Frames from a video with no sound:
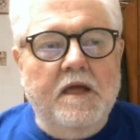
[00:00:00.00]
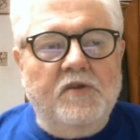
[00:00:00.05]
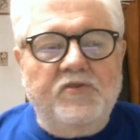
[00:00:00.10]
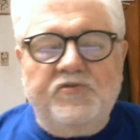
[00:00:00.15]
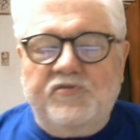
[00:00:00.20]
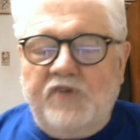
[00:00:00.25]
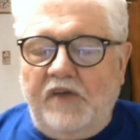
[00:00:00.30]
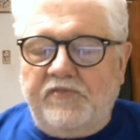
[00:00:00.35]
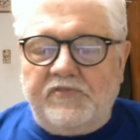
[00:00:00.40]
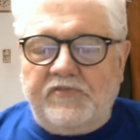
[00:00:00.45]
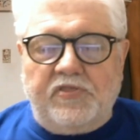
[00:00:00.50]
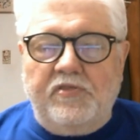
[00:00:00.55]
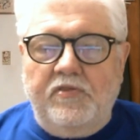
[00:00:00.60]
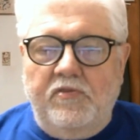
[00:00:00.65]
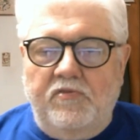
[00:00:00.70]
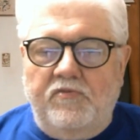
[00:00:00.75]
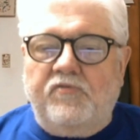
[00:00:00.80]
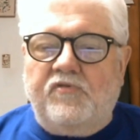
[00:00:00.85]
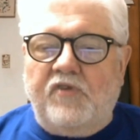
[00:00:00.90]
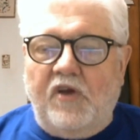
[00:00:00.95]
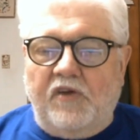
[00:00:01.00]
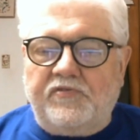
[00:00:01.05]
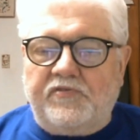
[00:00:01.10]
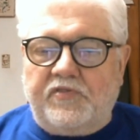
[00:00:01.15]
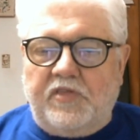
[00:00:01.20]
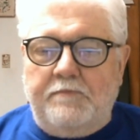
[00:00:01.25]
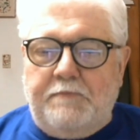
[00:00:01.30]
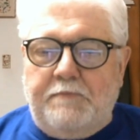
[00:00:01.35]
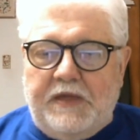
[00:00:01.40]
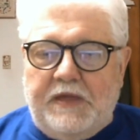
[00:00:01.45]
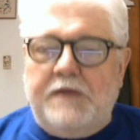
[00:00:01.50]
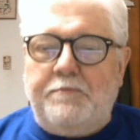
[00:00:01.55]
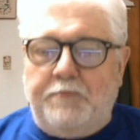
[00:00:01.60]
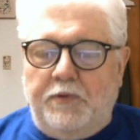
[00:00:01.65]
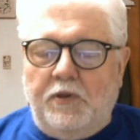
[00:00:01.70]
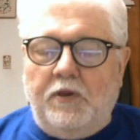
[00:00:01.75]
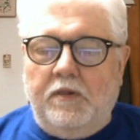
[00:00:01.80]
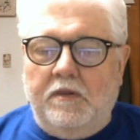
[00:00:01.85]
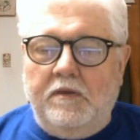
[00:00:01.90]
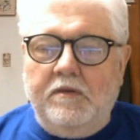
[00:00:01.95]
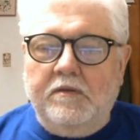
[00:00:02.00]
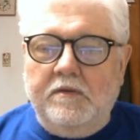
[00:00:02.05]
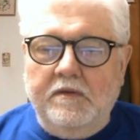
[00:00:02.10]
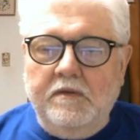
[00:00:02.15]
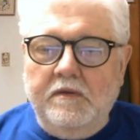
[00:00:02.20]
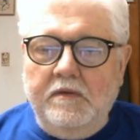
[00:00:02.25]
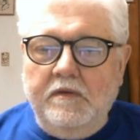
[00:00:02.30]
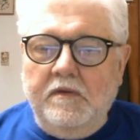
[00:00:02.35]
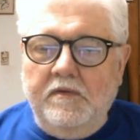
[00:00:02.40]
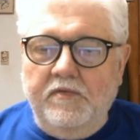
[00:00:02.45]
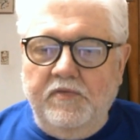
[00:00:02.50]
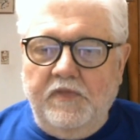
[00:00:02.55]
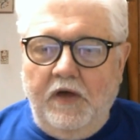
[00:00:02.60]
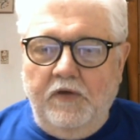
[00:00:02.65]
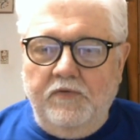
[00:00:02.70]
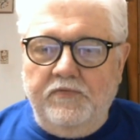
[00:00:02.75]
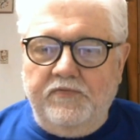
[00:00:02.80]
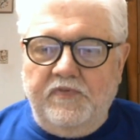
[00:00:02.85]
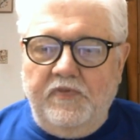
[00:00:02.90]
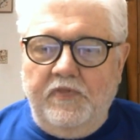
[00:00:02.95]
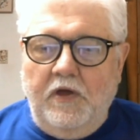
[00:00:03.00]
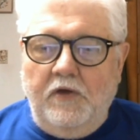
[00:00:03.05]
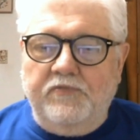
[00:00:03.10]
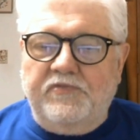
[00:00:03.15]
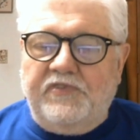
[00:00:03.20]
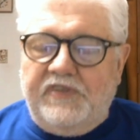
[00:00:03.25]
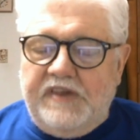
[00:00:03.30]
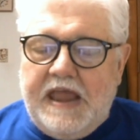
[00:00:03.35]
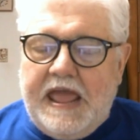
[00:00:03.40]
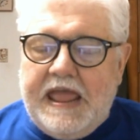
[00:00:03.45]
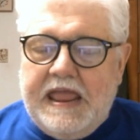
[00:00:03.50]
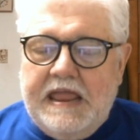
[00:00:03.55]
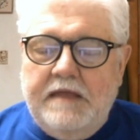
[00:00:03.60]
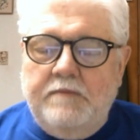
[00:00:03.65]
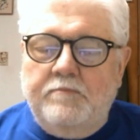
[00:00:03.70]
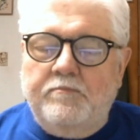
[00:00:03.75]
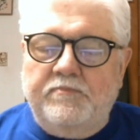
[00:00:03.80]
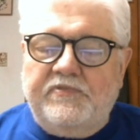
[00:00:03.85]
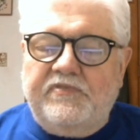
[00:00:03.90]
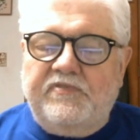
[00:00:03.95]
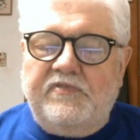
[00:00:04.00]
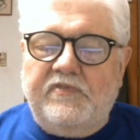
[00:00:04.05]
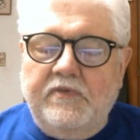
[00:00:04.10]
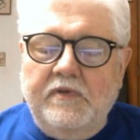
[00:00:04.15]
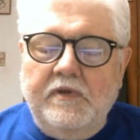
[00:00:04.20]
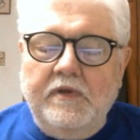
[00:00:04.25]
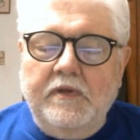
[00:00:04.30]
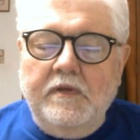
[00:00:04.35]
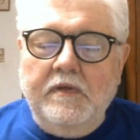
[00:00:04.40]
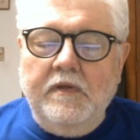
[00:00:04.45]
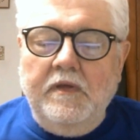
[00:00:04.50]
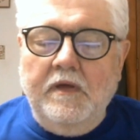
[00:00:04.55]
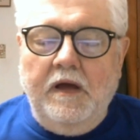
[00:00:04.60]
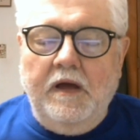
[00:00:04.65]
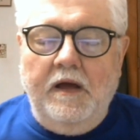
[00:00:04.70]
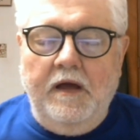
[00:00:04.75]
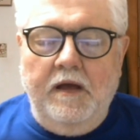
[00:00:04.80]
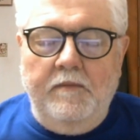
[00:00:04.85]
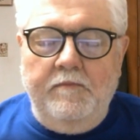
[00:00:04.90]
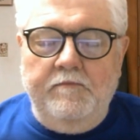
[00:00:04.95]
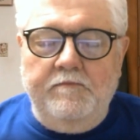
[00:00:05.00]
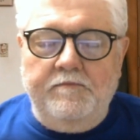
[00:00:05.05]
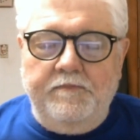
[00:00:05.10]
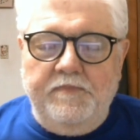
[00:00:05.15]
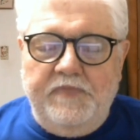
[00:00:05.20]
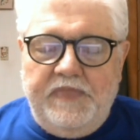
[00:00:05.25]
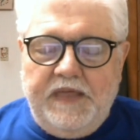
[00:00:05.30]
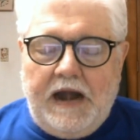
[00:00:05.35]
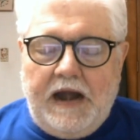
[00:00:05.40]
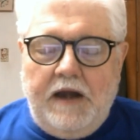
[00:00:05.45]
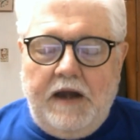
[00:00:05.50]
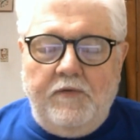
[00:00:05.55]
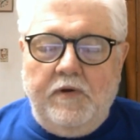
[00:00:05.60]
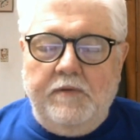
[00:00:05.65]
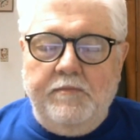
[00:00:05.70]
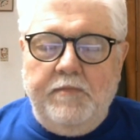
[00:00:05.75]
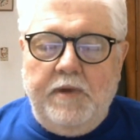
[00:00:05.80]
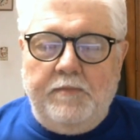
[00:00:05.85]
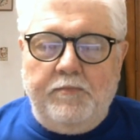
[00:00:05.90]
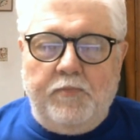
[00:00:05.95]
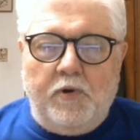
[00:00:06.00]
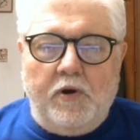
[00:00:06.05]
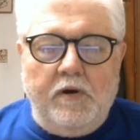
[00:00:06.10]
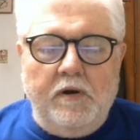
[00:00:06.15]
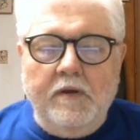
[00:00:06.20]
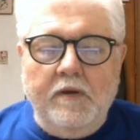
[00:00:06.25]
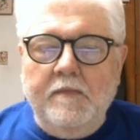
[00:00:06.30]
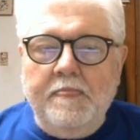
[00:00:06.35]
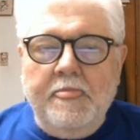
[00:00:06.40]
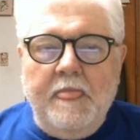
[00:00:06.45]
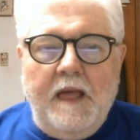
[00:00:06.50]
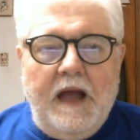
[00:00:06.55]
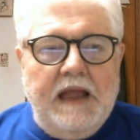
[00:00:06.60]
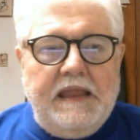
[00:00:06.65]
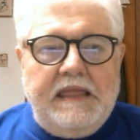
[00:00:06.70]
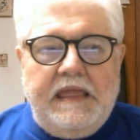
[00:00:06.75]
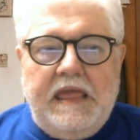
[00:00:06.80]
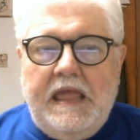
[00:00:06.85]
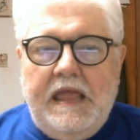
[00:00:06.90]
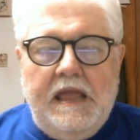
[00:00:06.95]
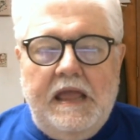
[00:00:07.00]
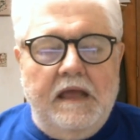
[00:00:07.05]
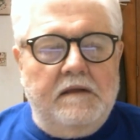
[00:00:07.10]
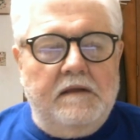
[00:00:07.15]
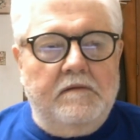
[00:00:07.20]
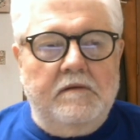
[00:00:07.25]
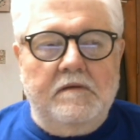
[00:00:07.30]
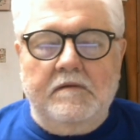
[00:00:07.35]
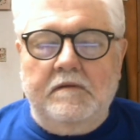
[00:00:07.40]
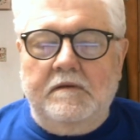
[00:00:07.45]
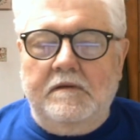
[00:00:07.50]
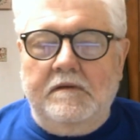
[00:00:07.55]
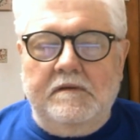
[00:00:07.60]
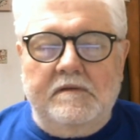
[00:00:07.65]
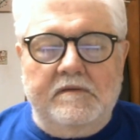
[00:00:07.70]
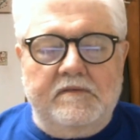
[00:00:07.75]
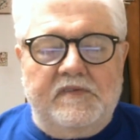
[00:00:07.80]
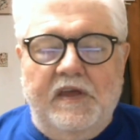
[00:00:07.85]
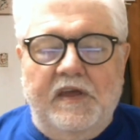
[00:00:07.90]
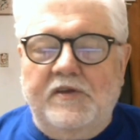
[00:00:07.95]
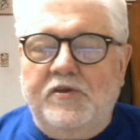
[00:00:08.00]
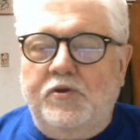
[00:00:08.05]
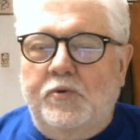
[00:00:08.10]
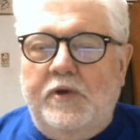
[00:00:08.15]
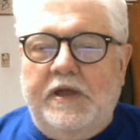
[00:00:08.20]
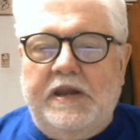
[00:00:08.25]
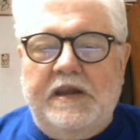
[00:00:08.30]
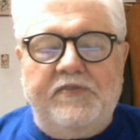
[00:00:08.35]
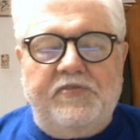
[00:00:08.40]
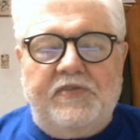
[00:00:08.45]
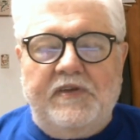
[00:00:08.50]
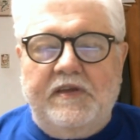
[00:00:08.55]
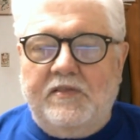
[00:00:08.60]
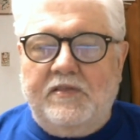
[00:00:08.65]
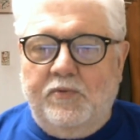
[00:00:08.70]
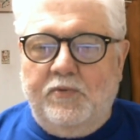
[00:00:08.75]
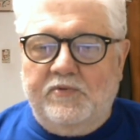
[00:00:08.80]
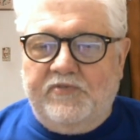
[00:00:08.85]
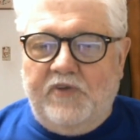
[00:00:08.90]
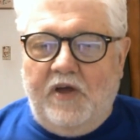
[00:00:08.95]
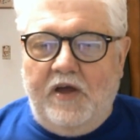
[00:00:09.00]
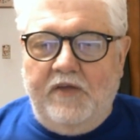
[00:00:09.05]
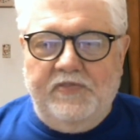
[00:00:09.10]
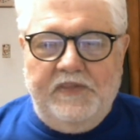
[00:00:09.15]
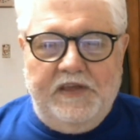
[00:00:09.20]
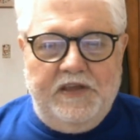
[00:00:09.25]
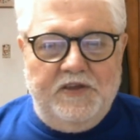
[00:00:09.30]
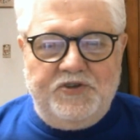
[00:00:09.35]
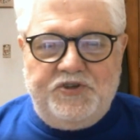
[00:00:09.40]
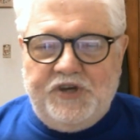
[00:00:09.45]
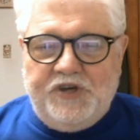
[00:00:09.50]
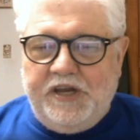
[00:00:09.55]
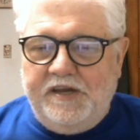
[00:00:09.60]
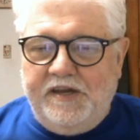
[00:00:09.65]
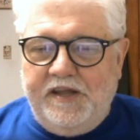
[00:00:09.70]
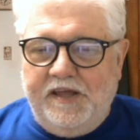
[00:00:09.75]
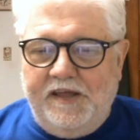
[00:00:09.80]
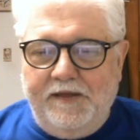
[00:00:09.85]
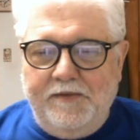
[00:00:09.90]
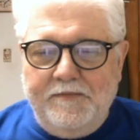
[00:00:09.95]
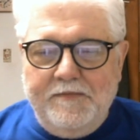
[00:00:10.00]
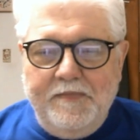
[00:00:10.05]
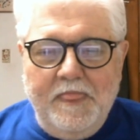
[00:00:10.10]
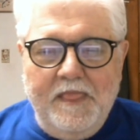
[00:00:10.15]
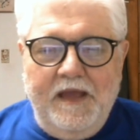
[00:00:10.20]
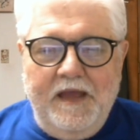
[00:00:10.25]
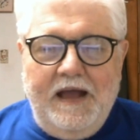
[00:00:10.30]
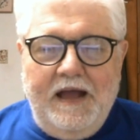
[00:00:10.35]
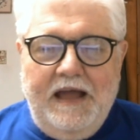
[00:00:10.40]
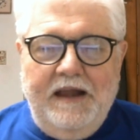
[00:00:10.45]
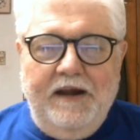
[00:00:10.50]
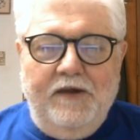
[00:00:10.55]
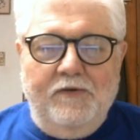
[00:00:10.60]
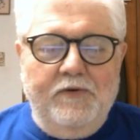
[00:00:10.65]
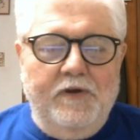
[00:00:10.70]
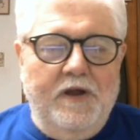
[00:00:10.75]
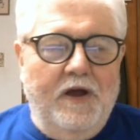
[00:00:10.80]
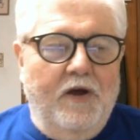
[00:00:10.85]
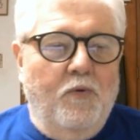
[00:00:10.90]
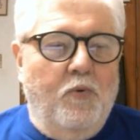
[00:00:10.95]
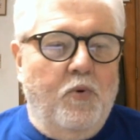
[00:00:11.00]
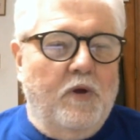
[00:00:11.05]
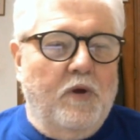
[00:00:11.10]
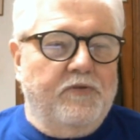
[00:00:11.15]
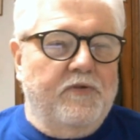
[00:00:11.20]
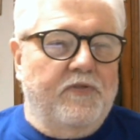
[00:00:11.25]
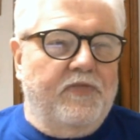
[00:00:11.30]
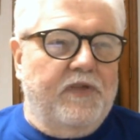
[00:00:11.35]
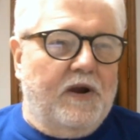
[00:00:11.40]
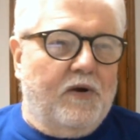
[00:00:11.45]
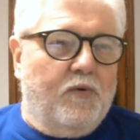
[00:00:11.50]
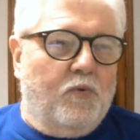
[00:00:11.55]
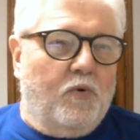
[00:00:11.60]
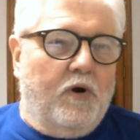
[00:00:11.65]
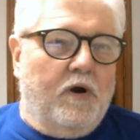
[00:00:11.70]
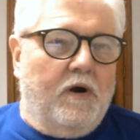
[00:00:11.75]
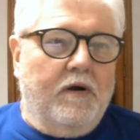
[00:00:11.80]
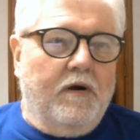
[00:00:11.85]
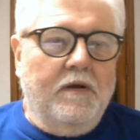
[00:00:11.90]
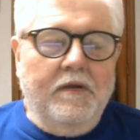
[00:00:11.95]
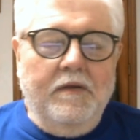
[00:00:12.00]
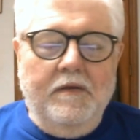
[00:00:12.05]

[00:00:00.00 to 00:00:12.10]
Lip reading: Just the people, those names that I remember. I can't tell you anything that was on the agenda. I don't know whether there were